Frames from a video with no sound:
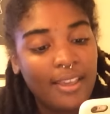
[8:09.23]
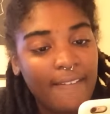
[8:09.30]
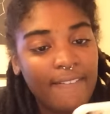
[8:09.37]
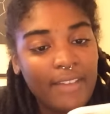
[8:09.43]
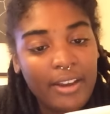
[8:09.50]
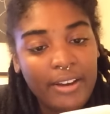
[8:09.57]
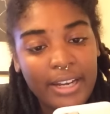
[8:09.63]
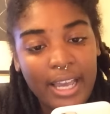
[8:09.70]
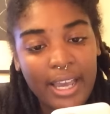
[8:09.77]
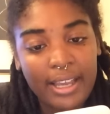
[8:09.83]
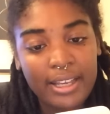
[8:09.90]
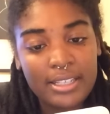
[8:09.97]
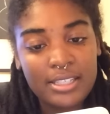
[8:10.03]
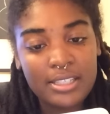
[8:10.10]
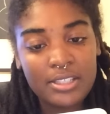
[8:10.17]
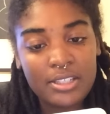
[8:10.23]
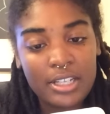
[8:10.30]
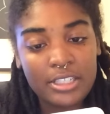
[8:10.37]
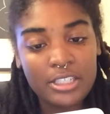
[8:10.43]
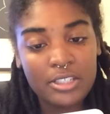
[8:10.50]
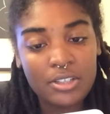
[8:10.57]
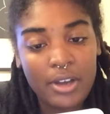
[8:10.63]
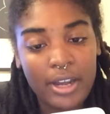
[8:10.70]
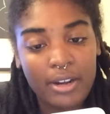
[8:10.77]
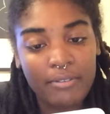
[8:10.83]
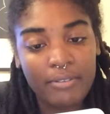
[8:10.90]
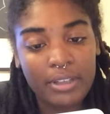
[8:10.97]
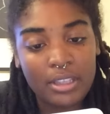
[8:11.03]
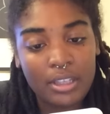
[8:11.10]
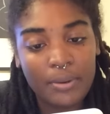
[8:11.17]
Very nice. So let's just go ahead and
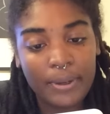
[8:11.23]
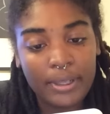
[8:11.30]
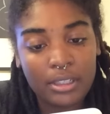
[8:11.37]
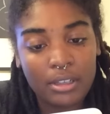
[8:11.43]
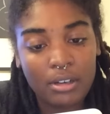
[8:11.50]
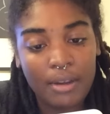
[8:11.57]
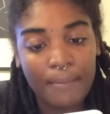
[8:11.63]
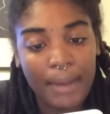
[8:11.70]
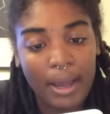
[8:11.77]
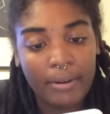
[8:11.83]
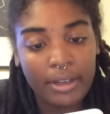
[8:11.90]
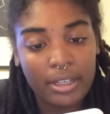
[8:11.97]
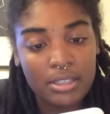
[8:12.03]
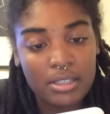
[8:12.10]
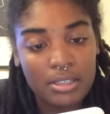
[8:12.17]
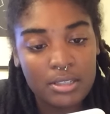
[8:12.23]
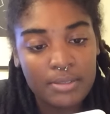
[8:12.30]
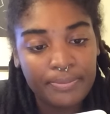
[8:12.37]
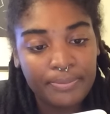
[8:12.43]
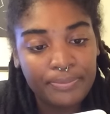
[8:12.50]
read the quick little about us.